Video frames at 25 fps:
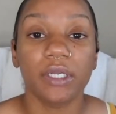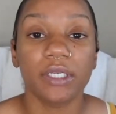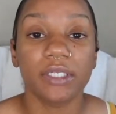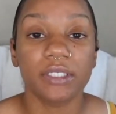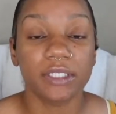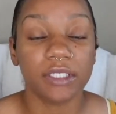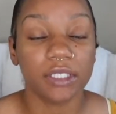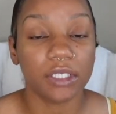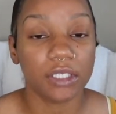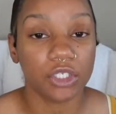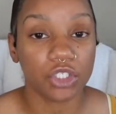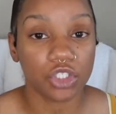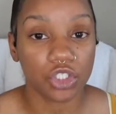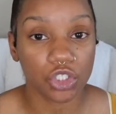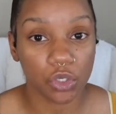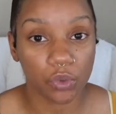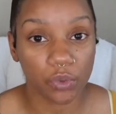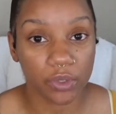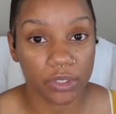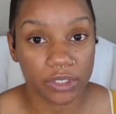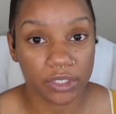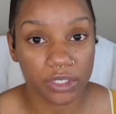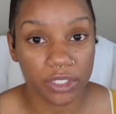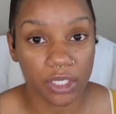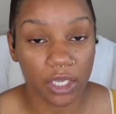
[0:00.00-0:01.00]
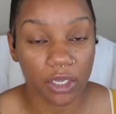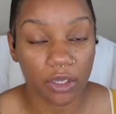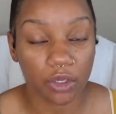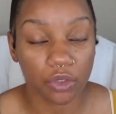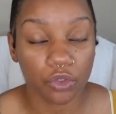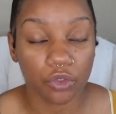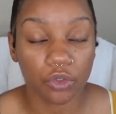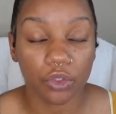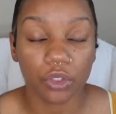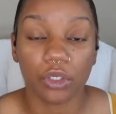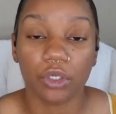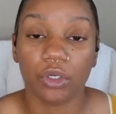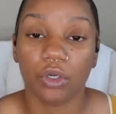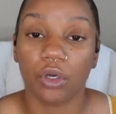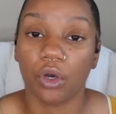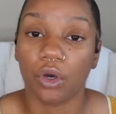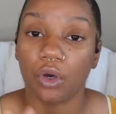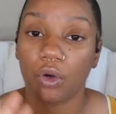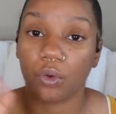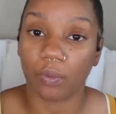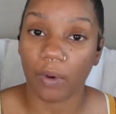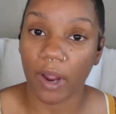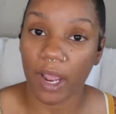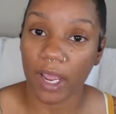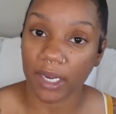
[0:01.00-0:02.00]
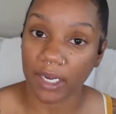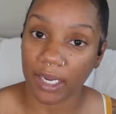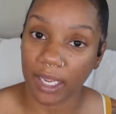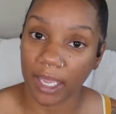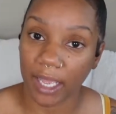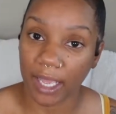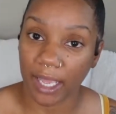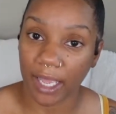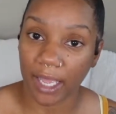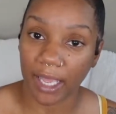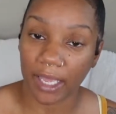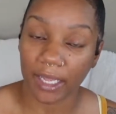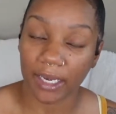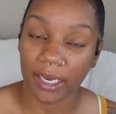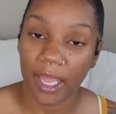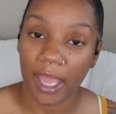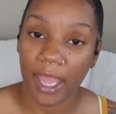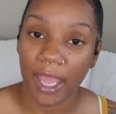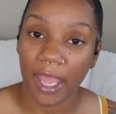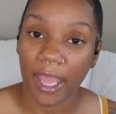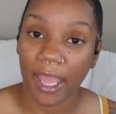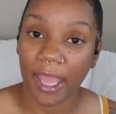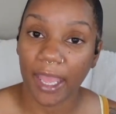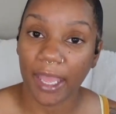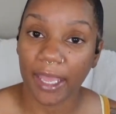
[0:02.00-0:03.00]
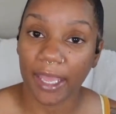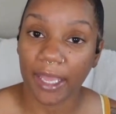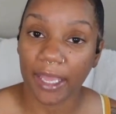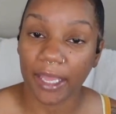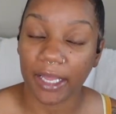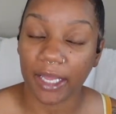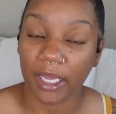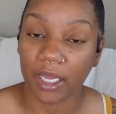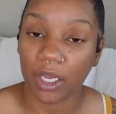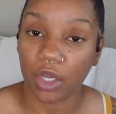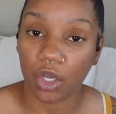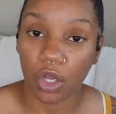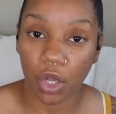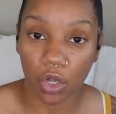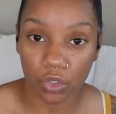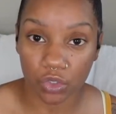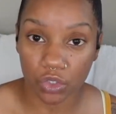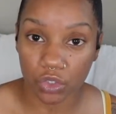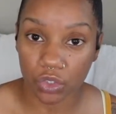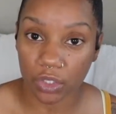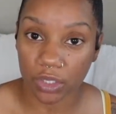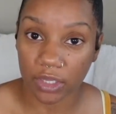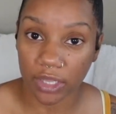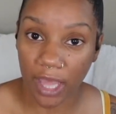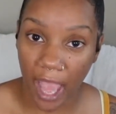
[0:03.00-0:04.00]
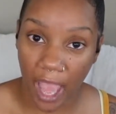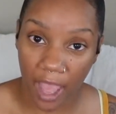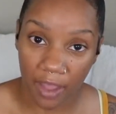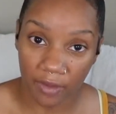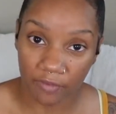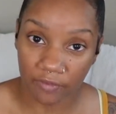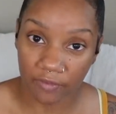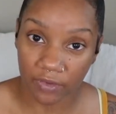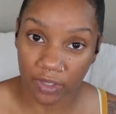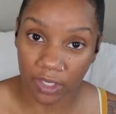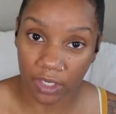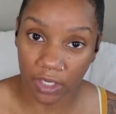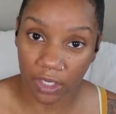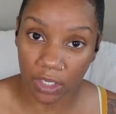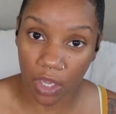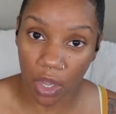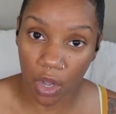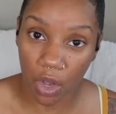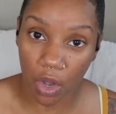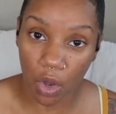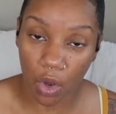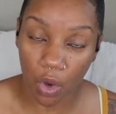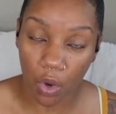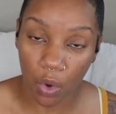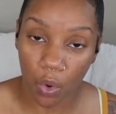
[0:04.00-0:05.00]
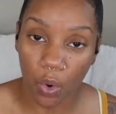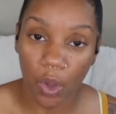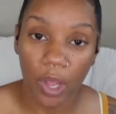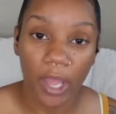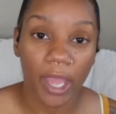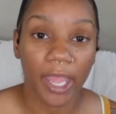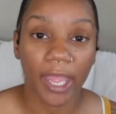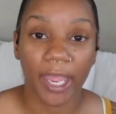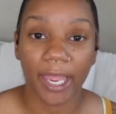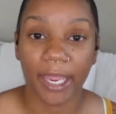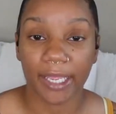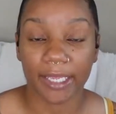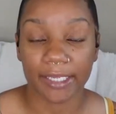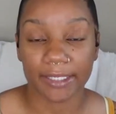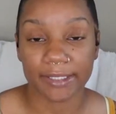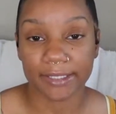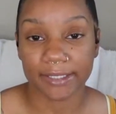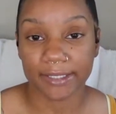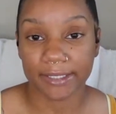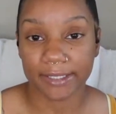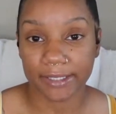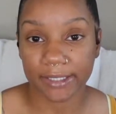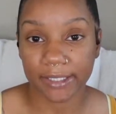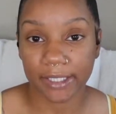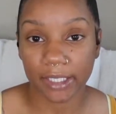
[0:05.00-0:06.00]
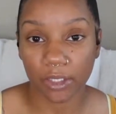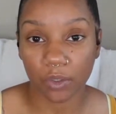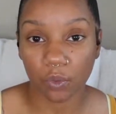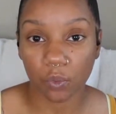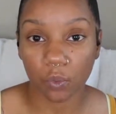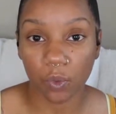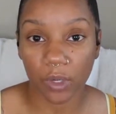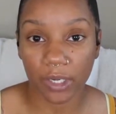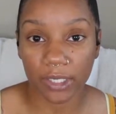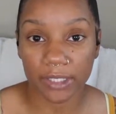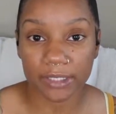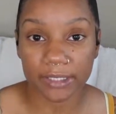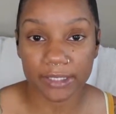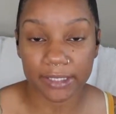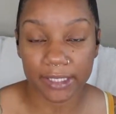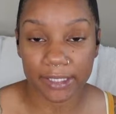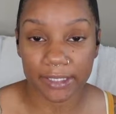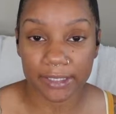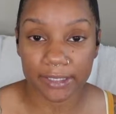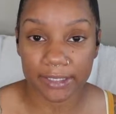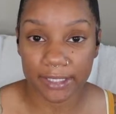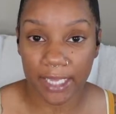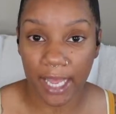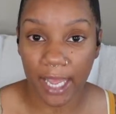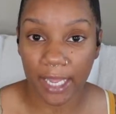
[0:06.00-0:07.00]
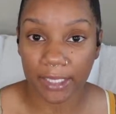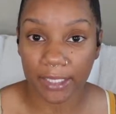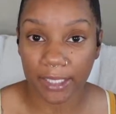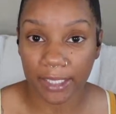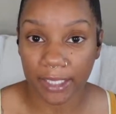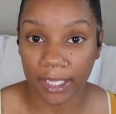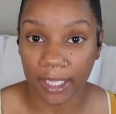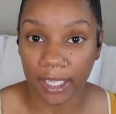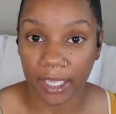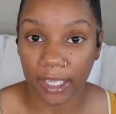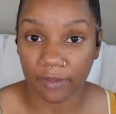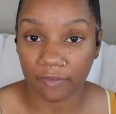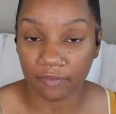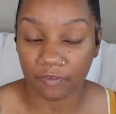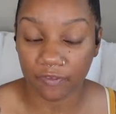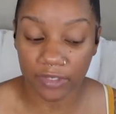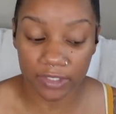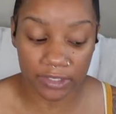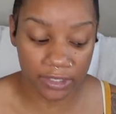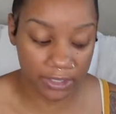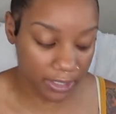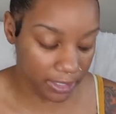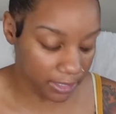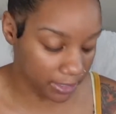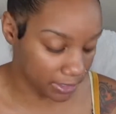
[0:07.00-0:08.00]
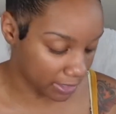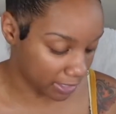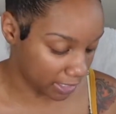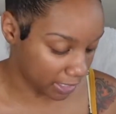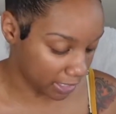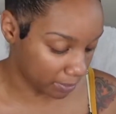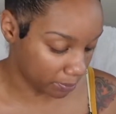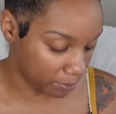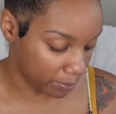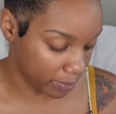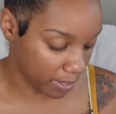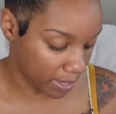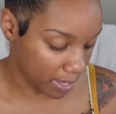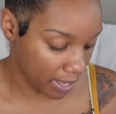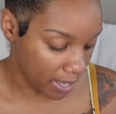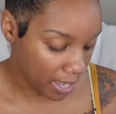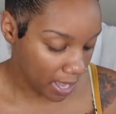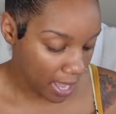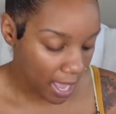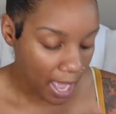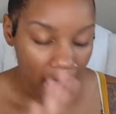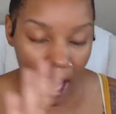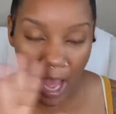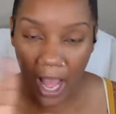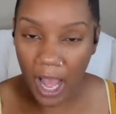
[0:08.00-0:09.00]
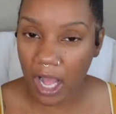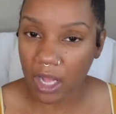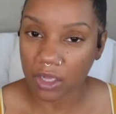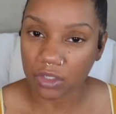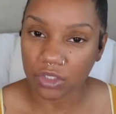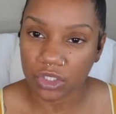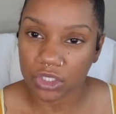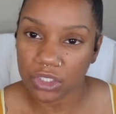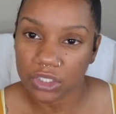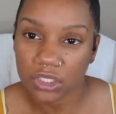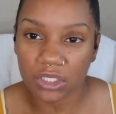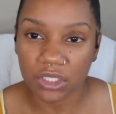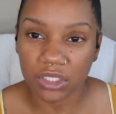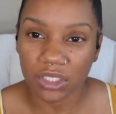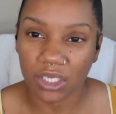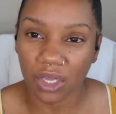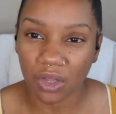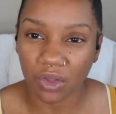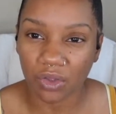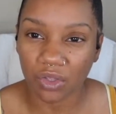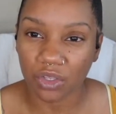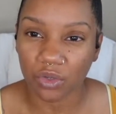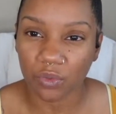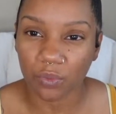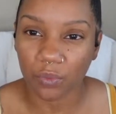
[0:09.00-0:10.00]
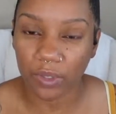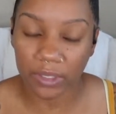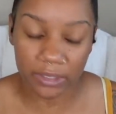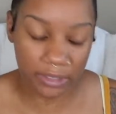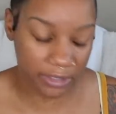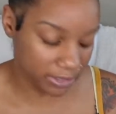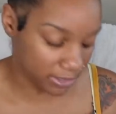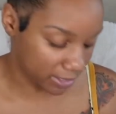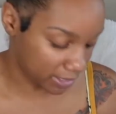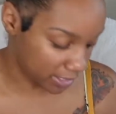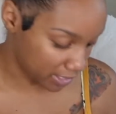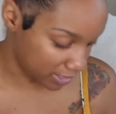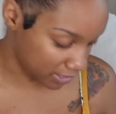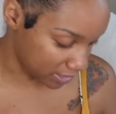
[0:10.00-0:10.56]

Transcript: to see the show and tell, you can go right ahead and go to that video and see what's inside the kit physically, but I'll just tell you what's in